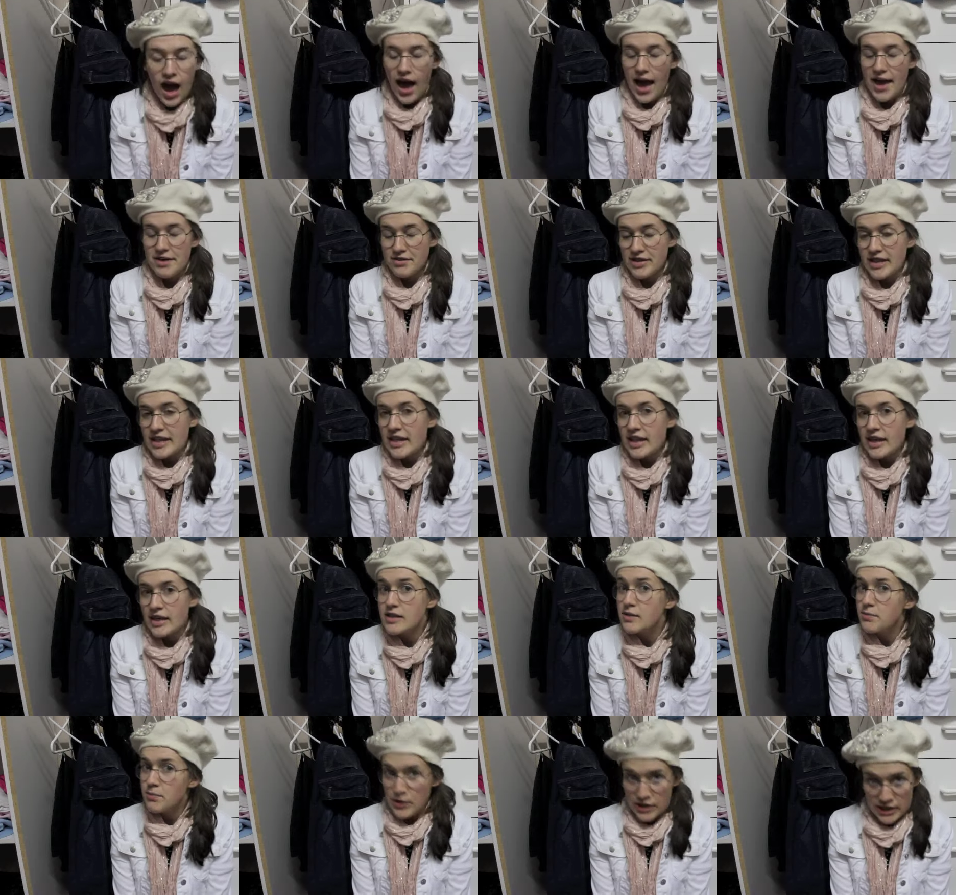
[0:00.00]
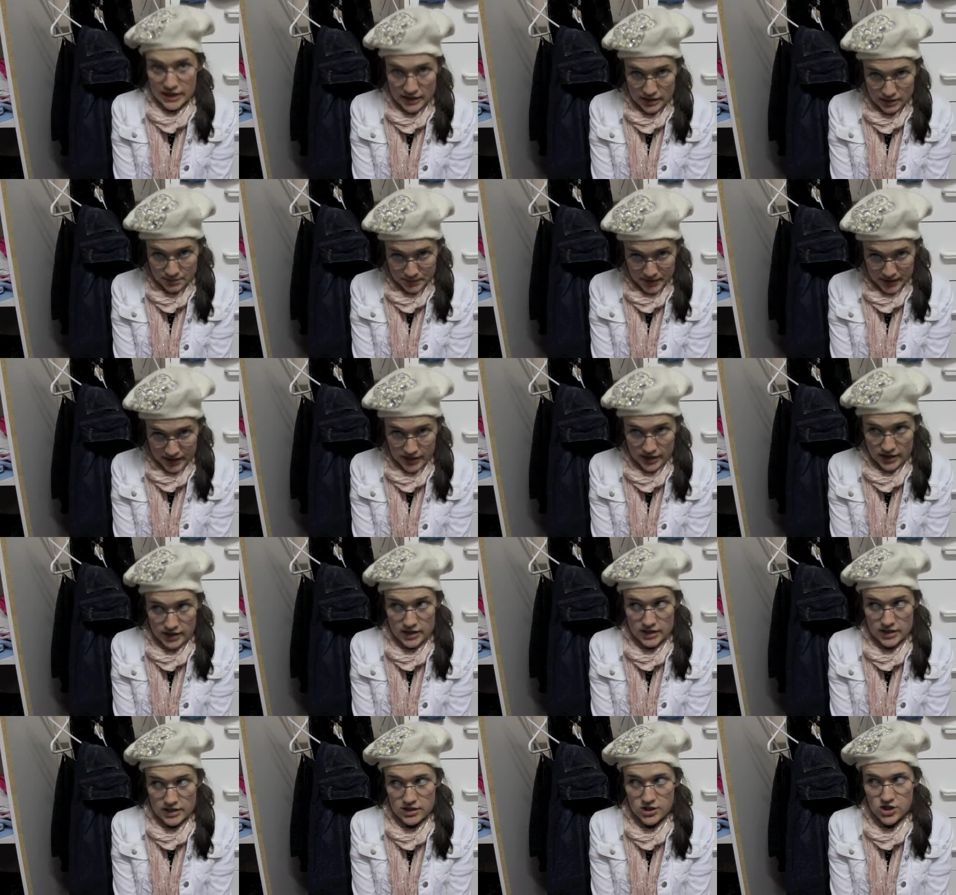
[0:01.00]
I really like Britney
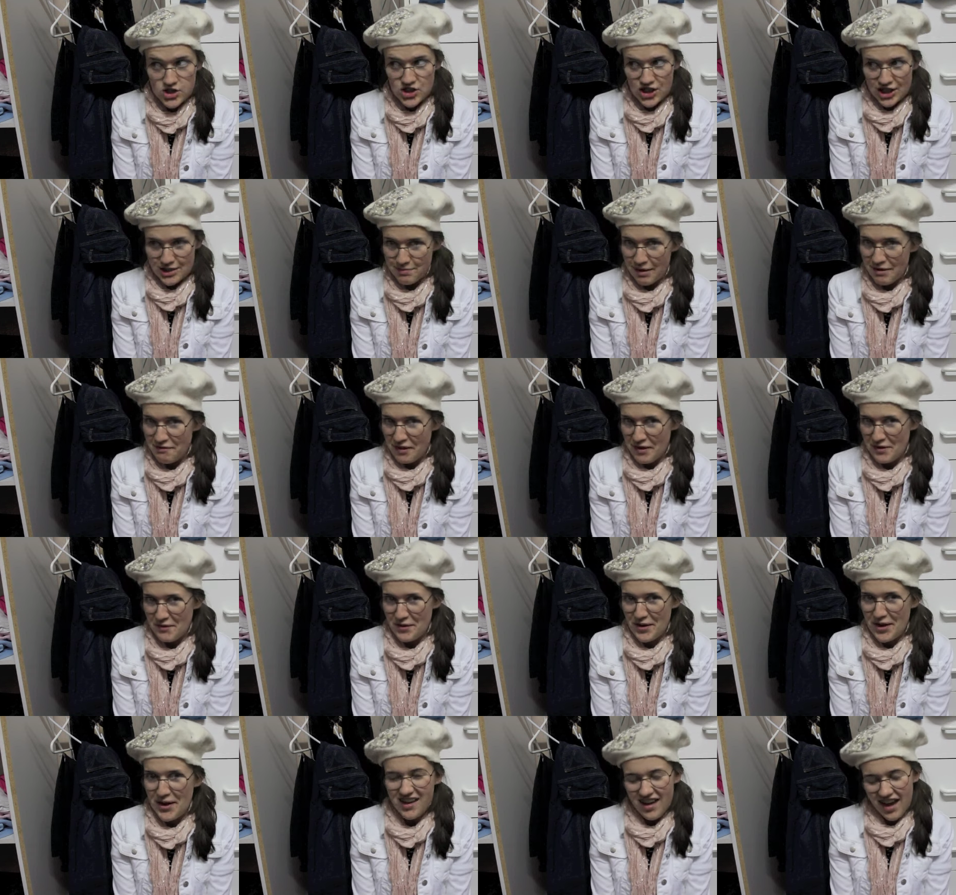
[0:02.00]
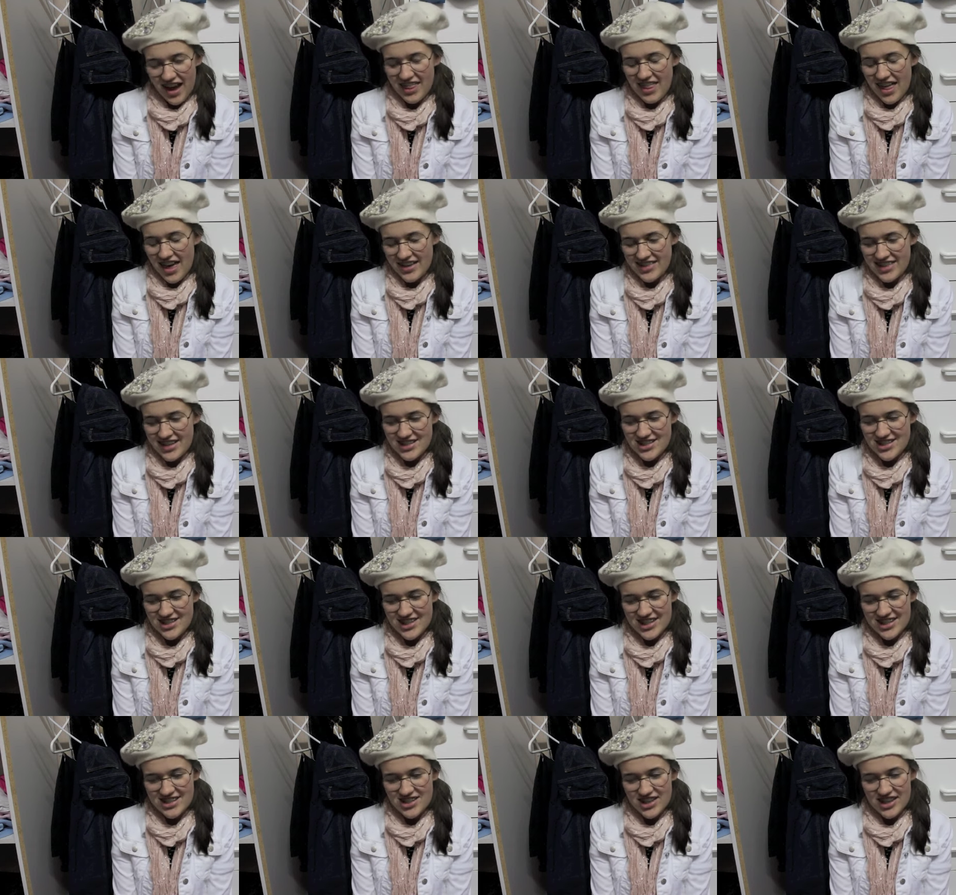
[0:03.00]
Spears. She's my favorite. I like that she's
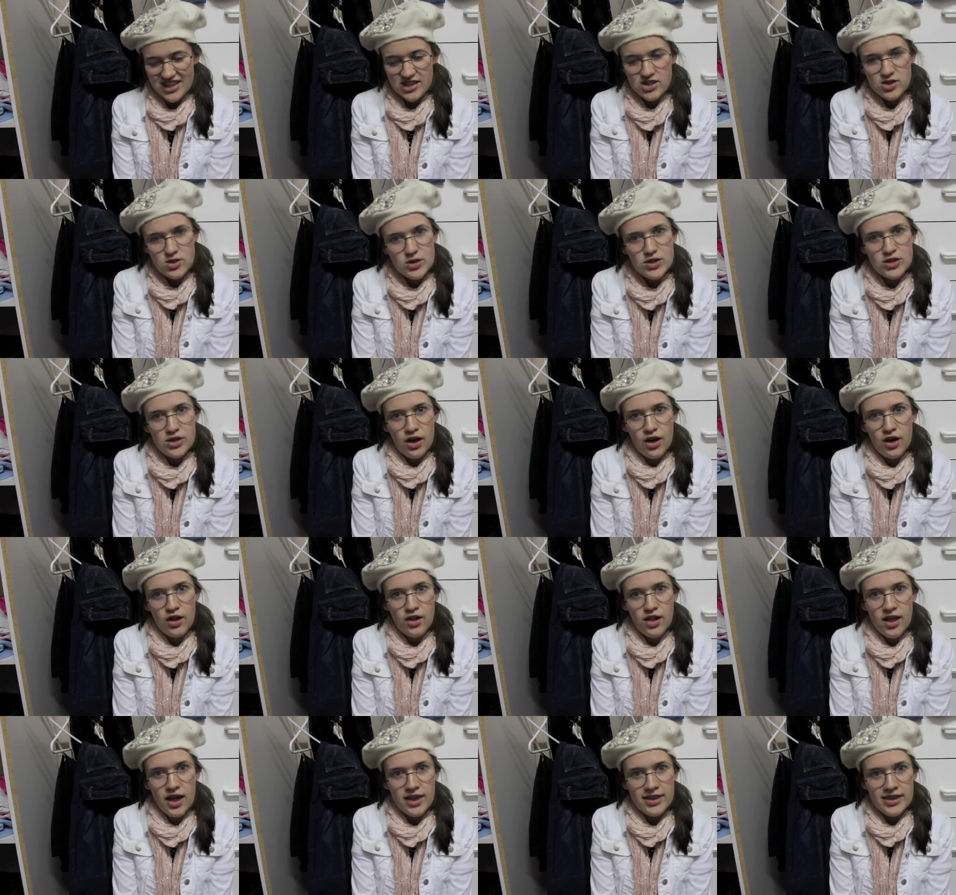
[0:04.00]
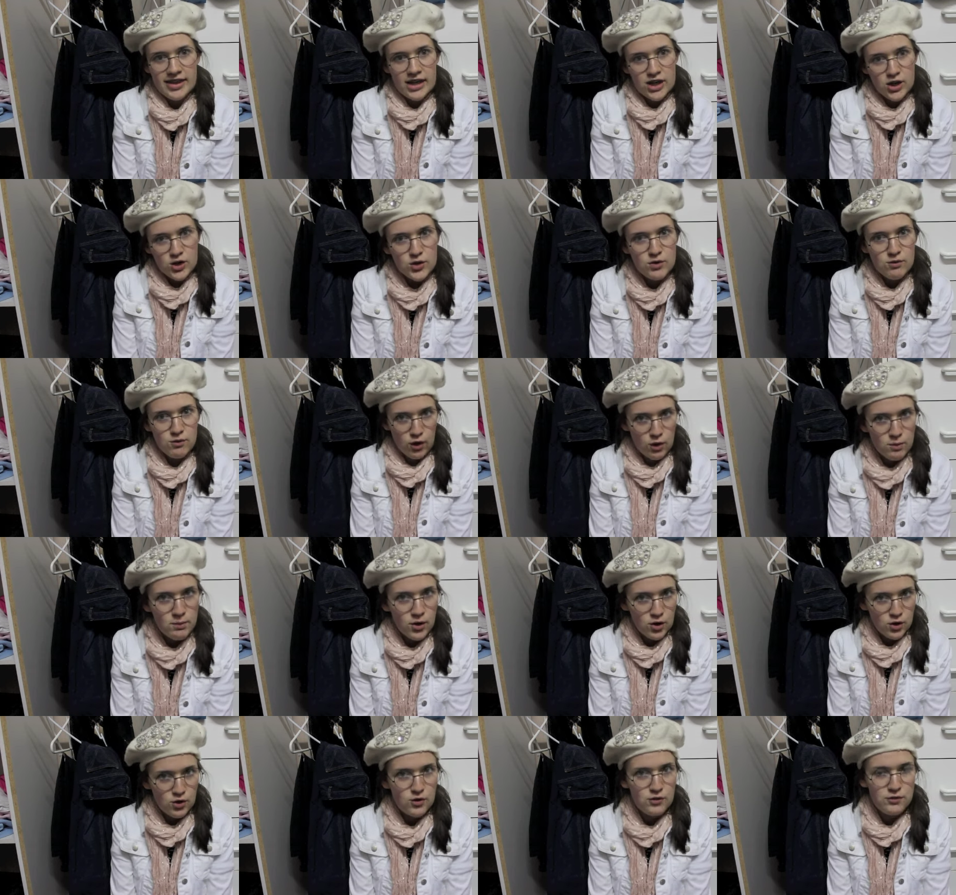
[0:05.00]
such like a good girl, like a good role
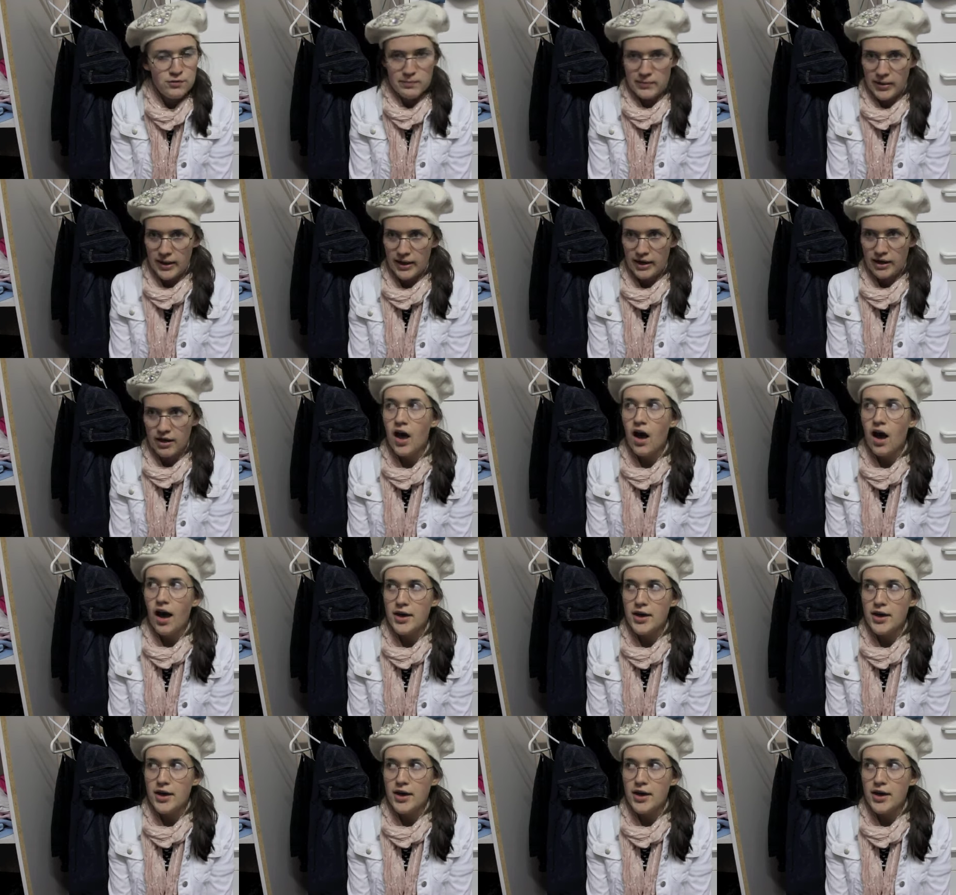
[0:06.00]
model for me.